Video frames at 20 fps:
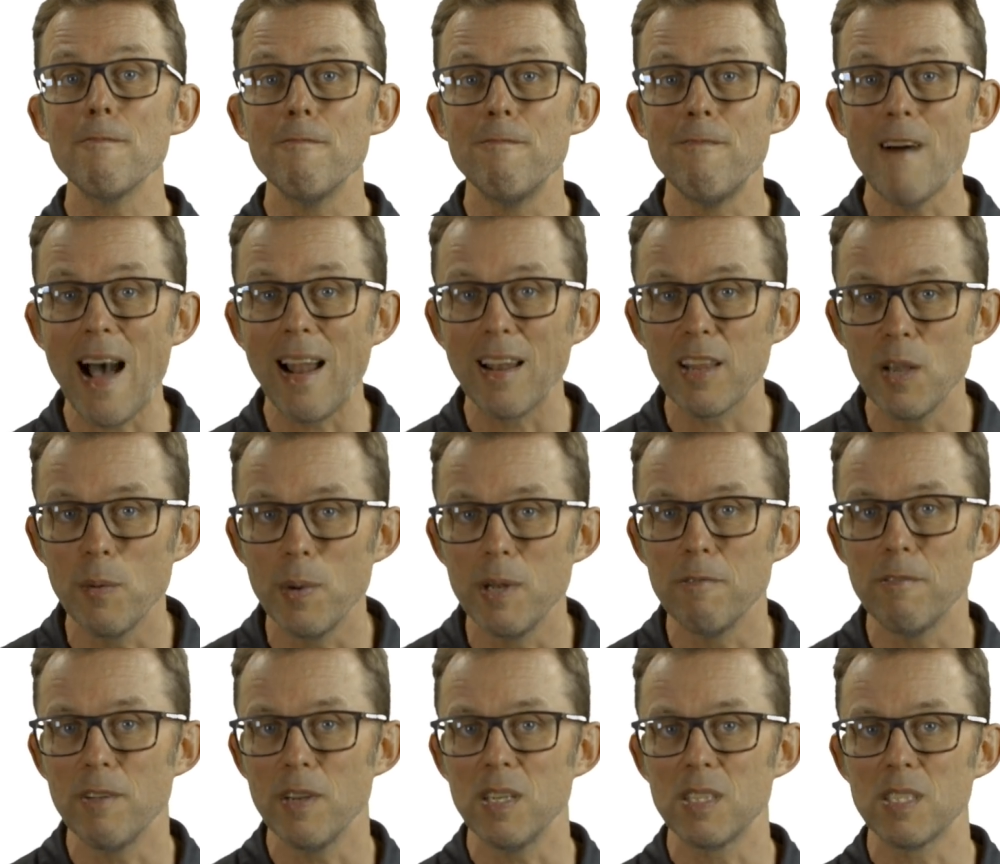value
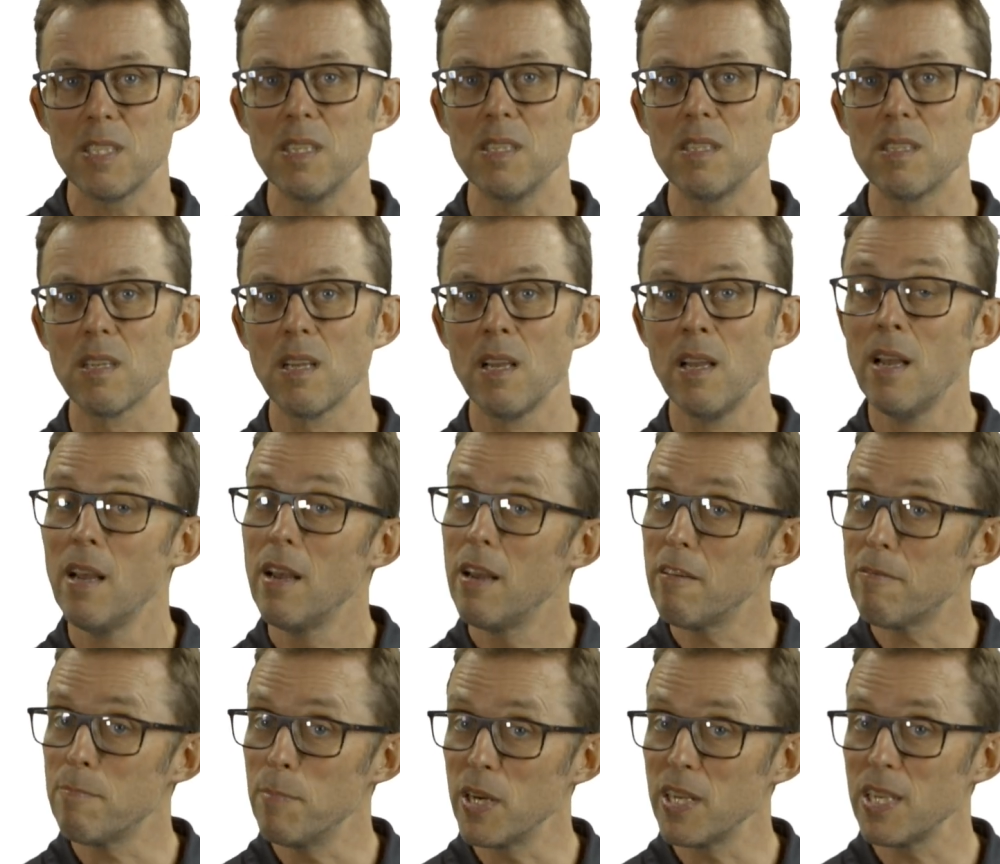inverters?
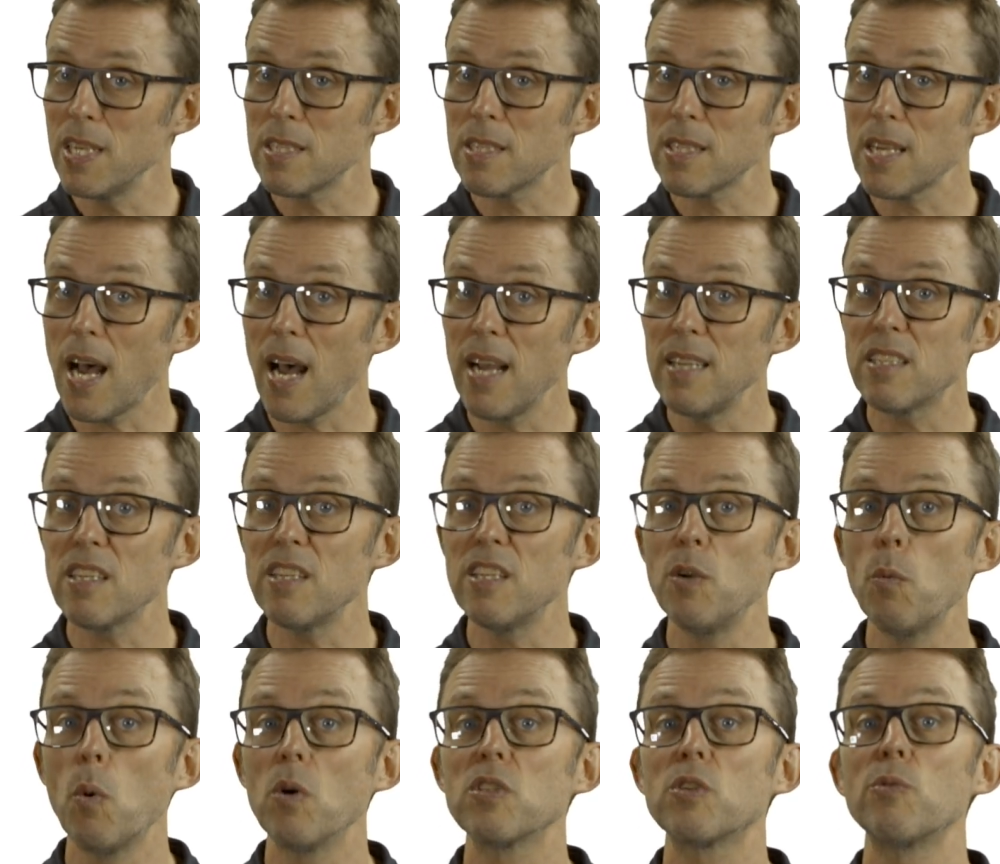If money is tight and
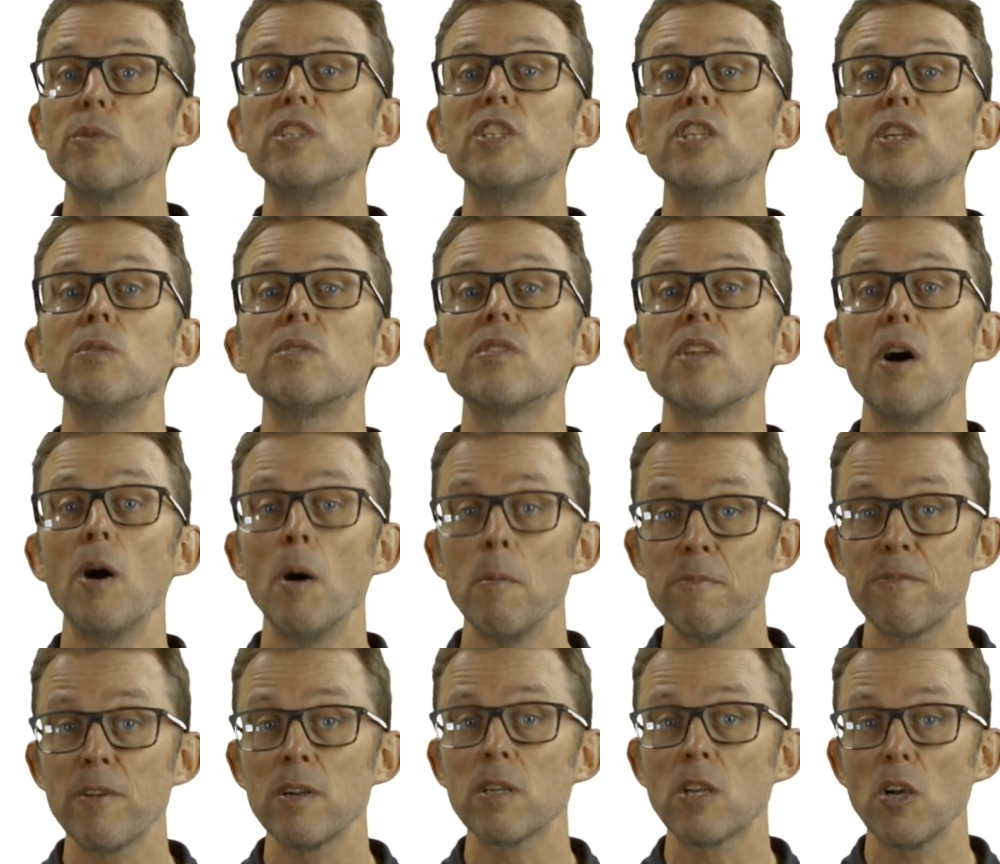you want to reduce the
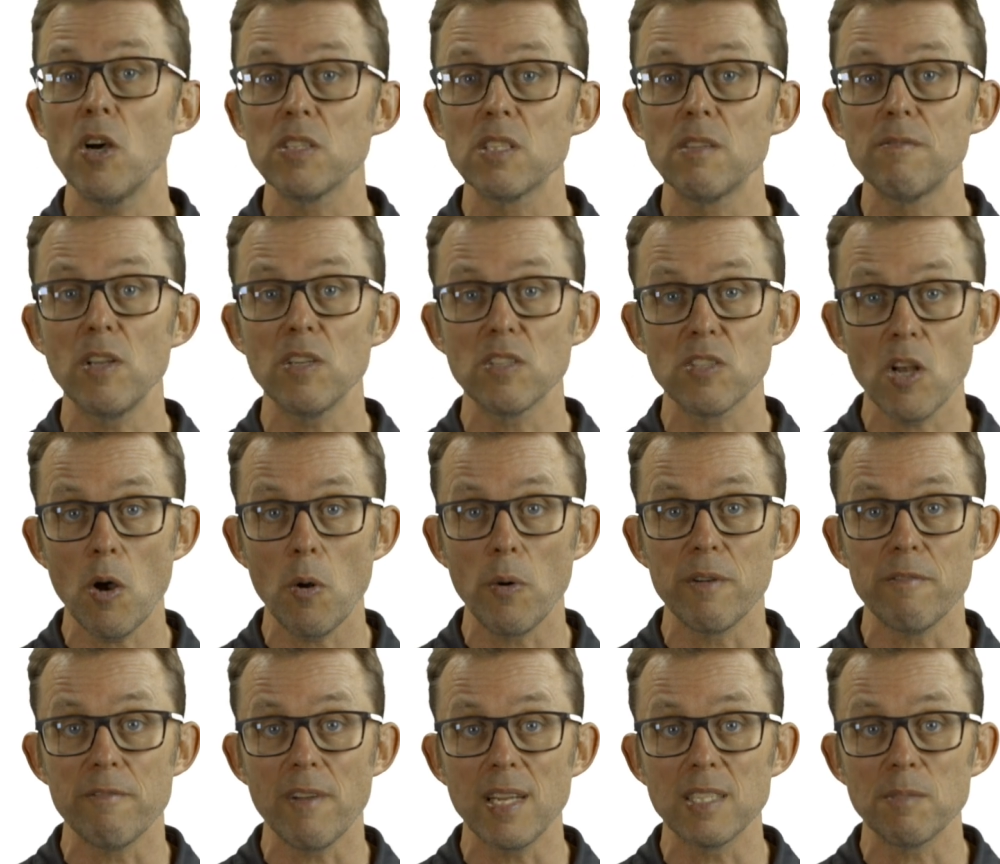upfront cost of your solar
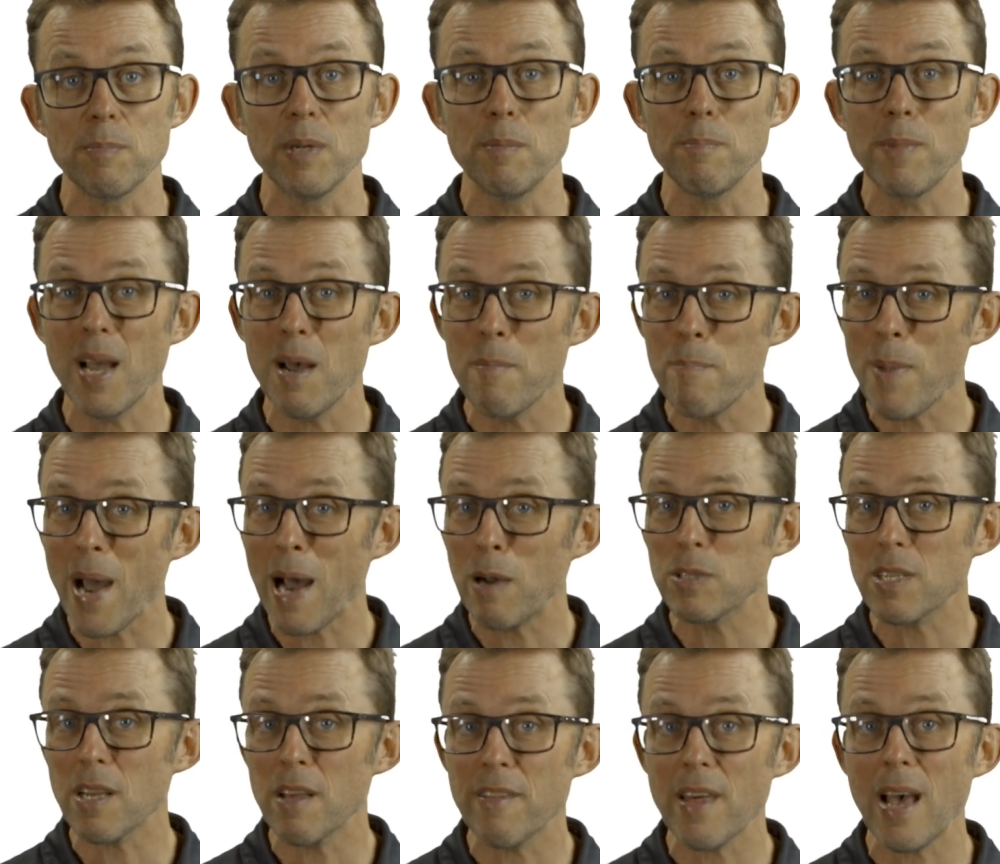investment by
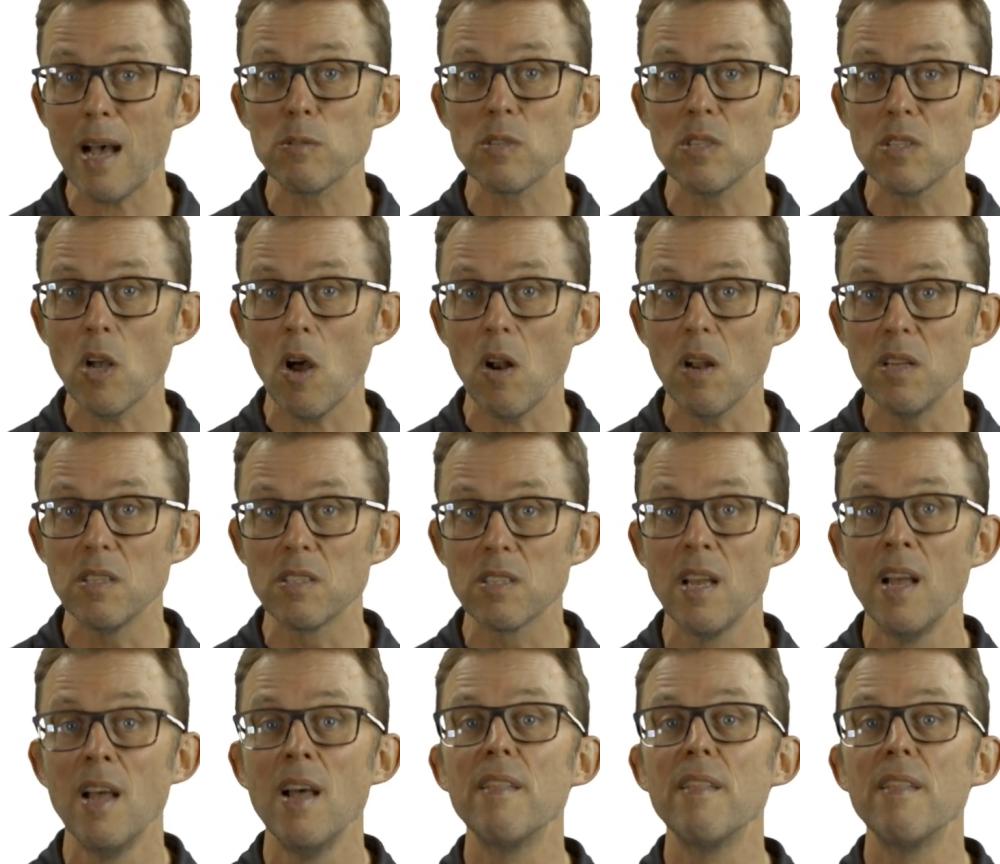about $1,000,